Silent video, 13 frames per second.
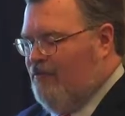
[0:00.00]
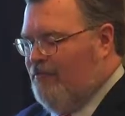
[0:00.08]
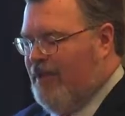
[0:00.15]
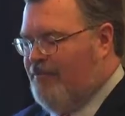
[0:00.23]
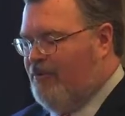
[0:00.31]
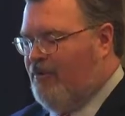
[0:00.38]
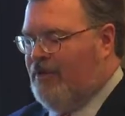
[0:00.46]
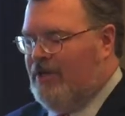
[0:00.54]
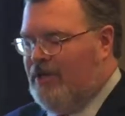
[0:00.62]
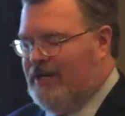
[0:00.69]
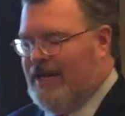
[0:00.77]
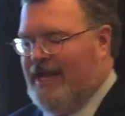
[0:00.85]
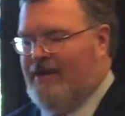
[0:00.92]
people would
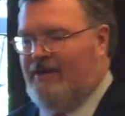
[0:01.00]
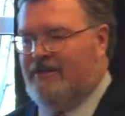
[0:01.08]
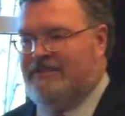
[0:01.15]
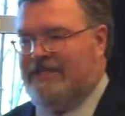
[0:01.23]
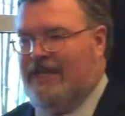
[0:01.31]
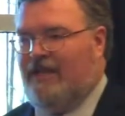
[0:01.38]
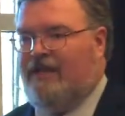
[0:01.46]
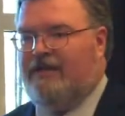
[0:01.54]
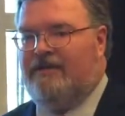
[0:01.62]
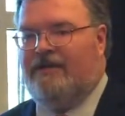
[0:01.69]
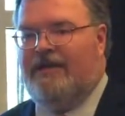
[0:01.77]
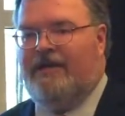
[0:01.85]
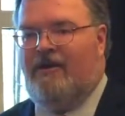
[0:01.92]
look down on selling
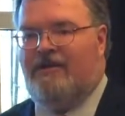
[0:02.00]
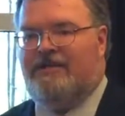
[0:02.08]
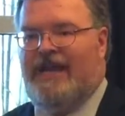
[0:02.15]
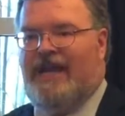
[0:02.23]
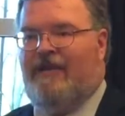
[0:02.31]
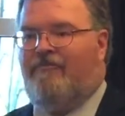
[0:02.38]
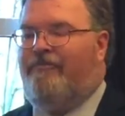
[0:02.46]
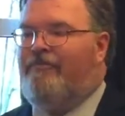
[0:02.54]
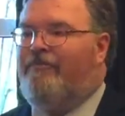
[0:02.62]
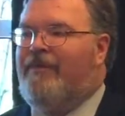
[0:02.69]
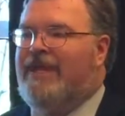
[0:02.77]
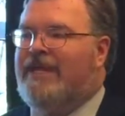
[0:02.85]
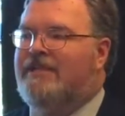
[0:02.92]
in our time,
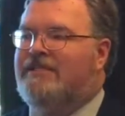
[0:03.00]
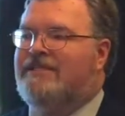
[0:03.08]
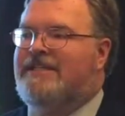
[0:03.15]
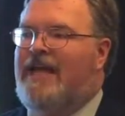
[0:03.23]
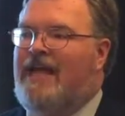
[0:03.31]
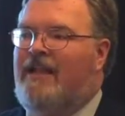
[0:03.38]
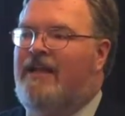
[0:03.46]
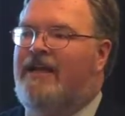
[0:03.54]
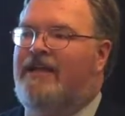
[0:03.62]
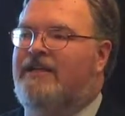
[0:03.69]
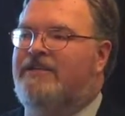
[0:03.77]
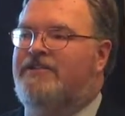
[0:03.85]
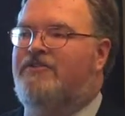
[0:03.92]
because
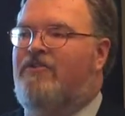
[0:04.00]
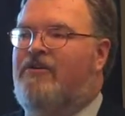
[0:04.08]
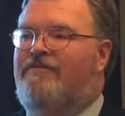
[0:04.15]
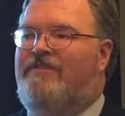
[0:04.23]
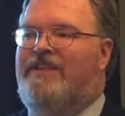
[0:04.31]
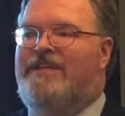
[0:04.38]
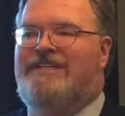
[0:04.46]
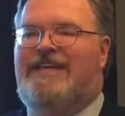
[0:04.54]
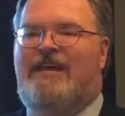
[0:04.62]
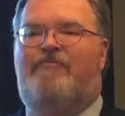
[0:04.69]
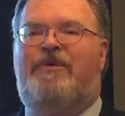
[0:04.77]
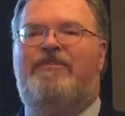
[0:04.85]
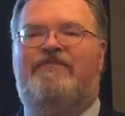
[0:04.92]
selling is sort of the
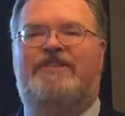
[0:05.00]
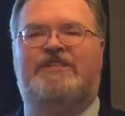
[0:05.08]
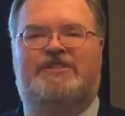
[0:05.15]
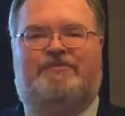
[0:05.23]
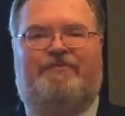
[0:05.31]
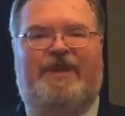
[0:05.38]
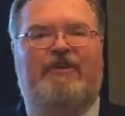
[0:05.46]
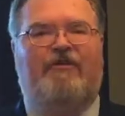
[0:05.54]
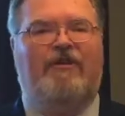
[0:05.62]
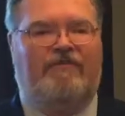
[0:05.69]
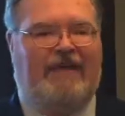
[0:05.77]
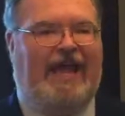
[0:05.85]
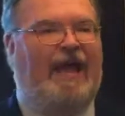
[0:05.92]
tip of the spear
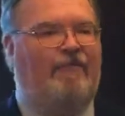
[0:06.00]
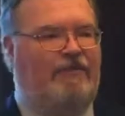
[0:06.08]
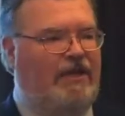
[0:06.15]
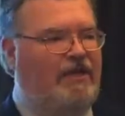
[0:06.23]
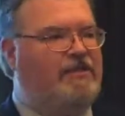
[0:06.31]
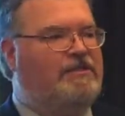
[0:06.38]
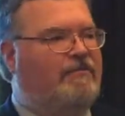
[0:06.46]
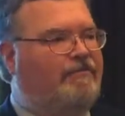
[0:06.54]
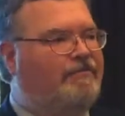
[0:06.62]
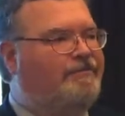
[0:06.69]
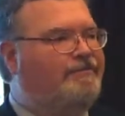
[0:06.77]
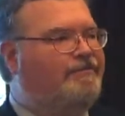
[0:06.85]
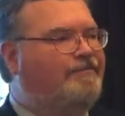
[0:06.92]
of capitalism.
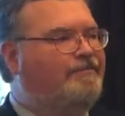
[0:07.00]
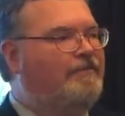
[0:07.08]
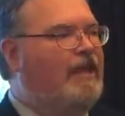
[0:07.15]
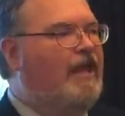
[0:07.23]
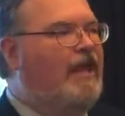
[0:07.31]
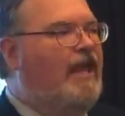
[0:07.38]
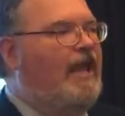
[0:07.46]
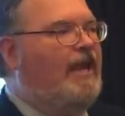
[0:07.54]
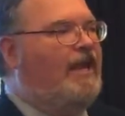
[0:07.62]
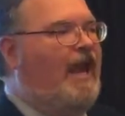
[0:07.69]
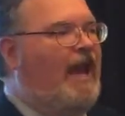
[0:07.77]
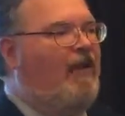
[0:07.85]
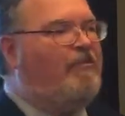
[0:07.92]
And
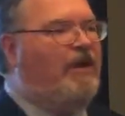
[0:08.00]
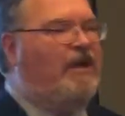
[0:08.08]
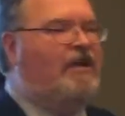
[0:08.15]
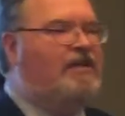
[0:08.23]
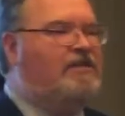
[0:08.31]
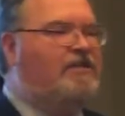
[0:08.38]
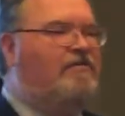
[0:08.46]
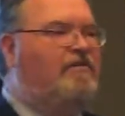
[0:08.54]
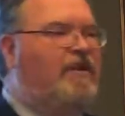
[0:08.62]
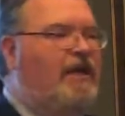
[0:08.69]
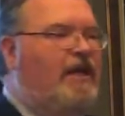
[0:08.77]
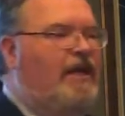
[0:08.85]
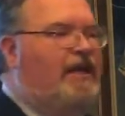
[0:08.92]

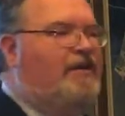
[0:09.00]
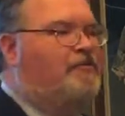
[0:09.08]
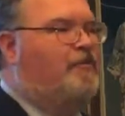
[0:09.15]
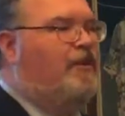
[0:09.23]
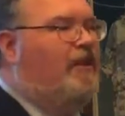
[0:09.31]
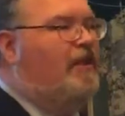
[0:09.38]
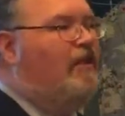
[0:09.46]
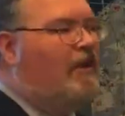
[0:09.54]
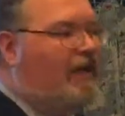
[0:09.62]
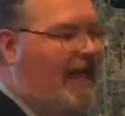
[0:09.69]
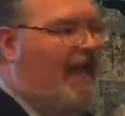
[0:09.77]
capitalism is really looked